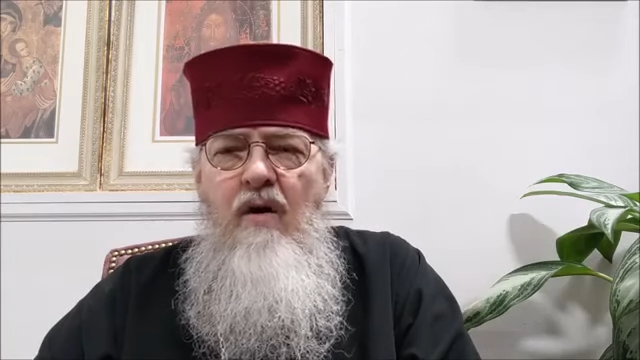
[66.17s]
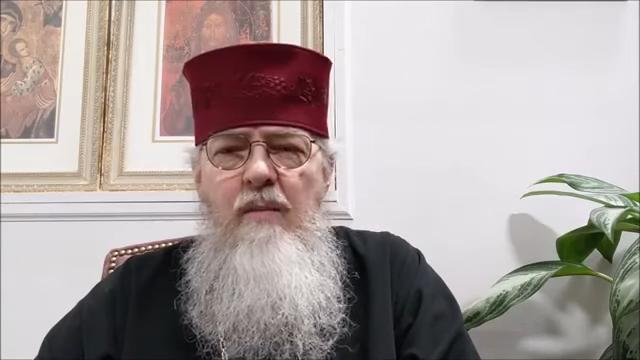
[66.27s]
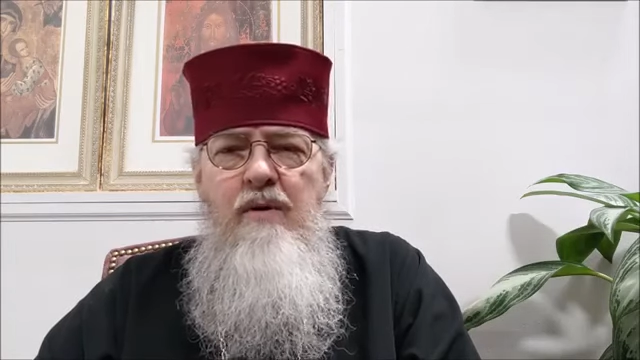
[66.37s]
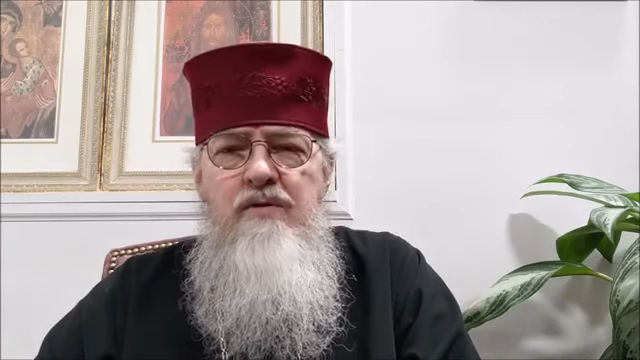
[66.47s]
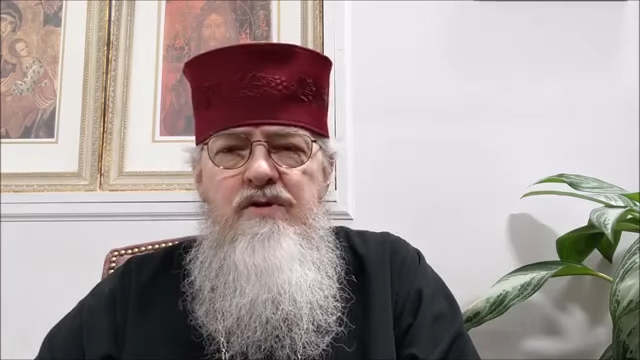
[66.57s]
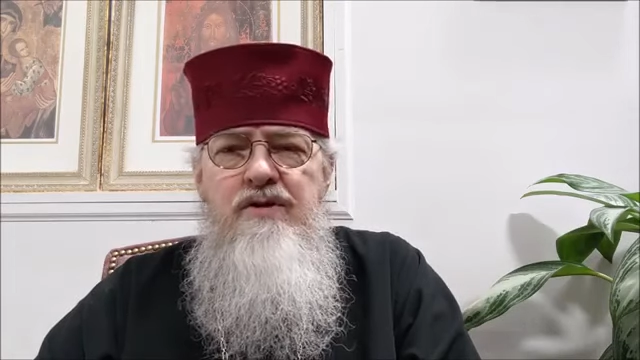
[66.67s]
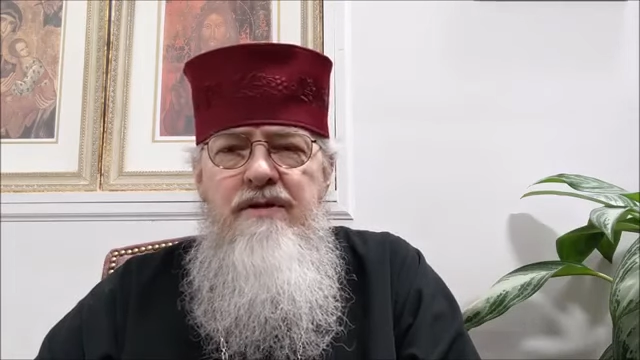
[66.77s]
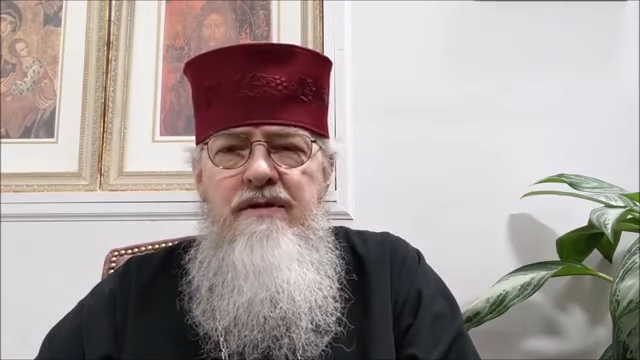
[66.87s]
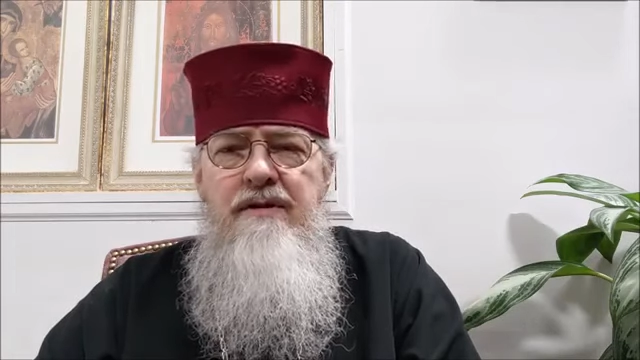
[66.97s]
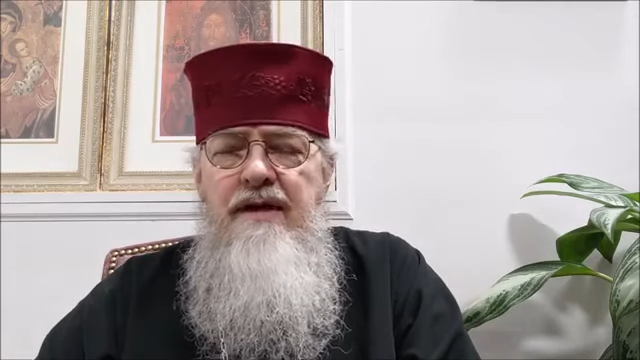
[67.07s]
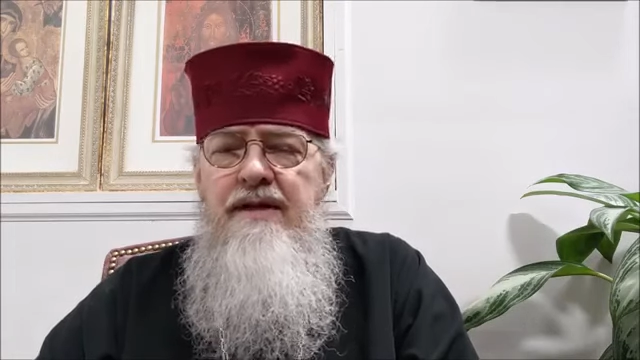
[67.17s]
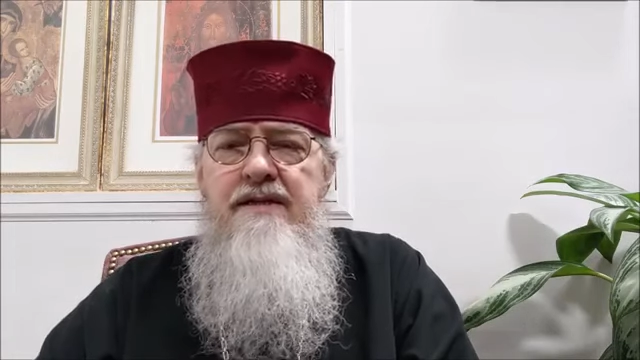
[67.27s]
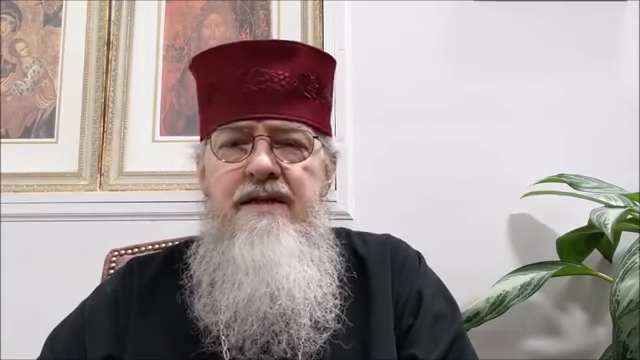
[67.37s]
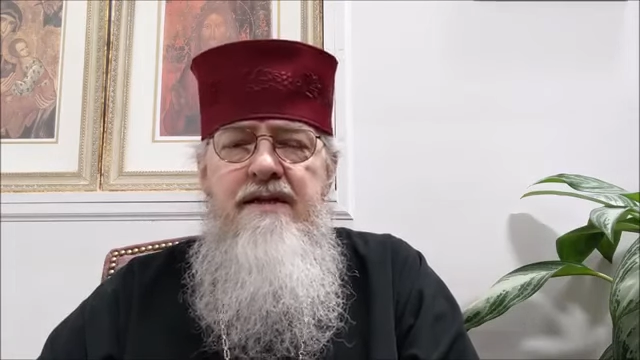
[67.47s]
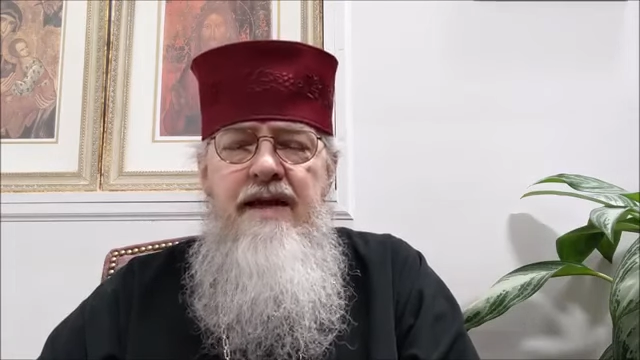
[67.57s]
Almost
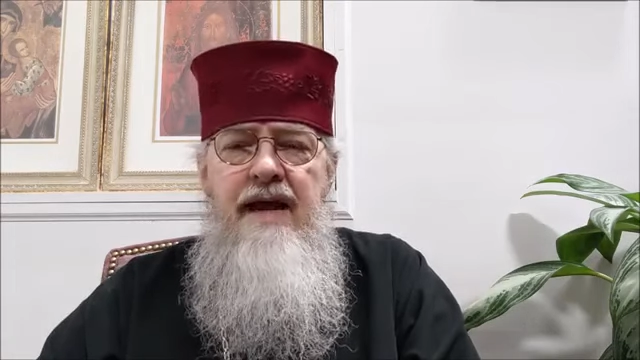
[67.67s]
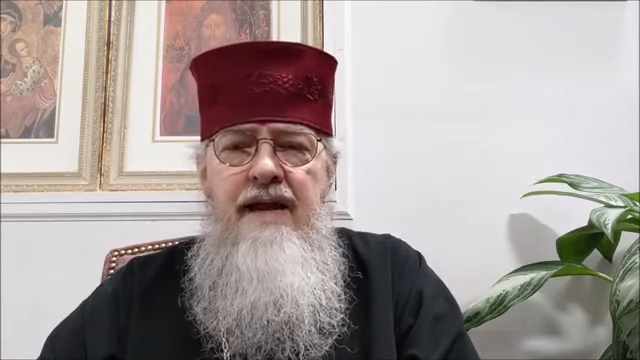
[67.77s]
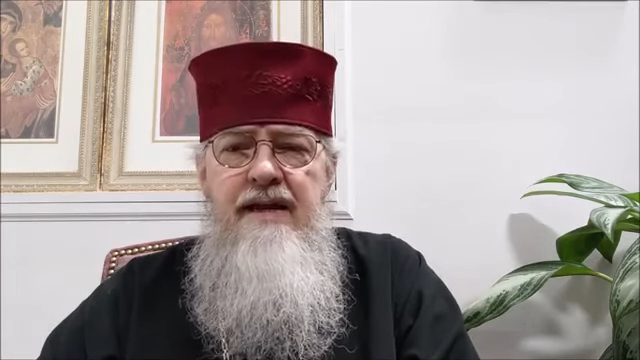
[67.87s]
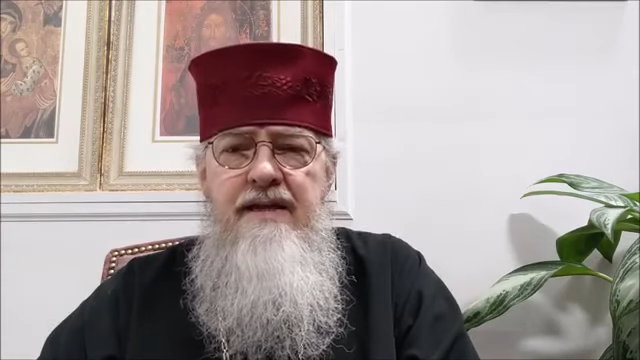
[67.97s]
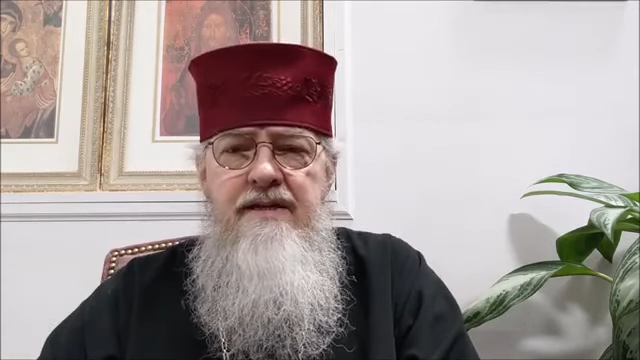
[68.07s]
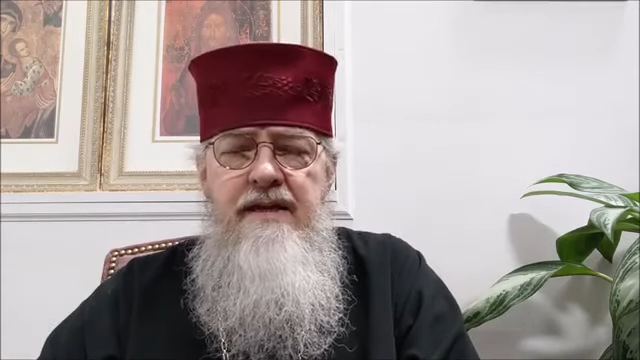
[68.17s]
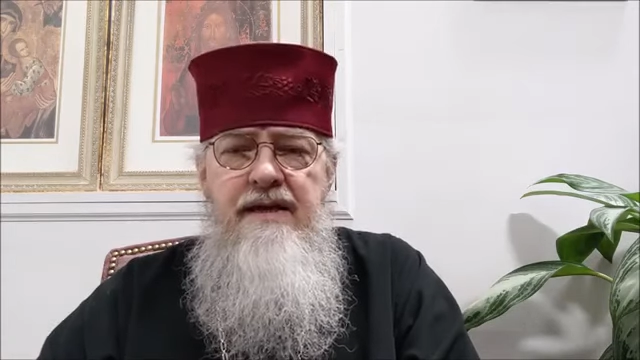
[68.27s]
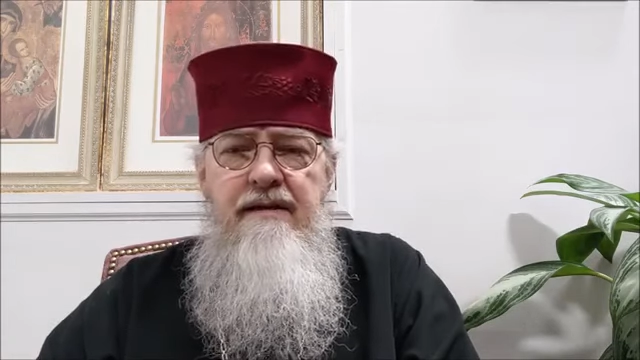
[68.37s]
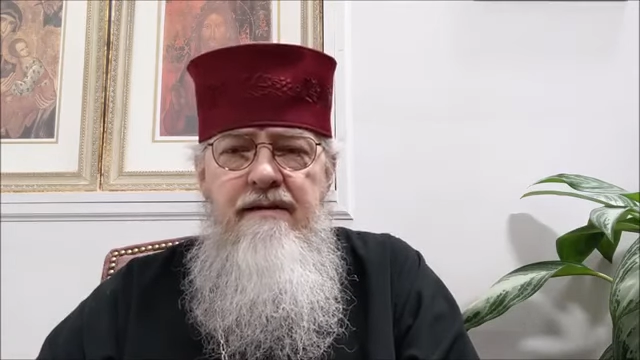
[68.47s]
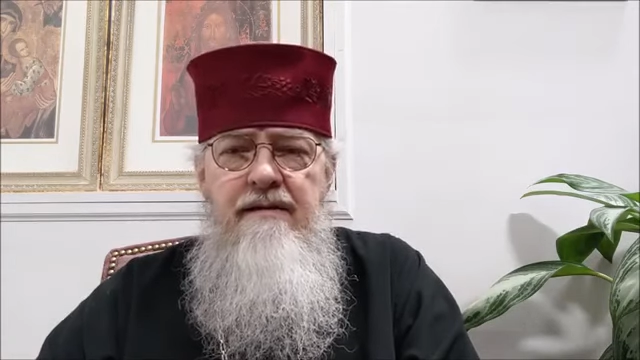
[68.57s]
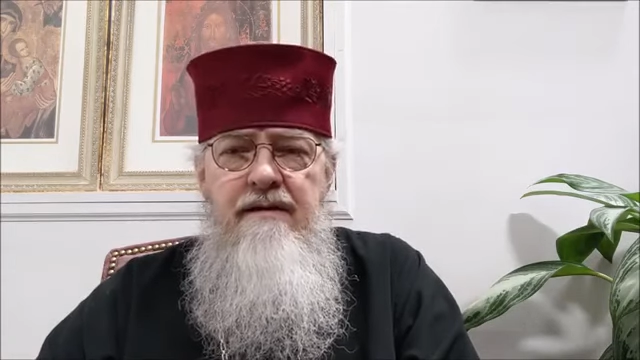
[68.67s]
instantaneously,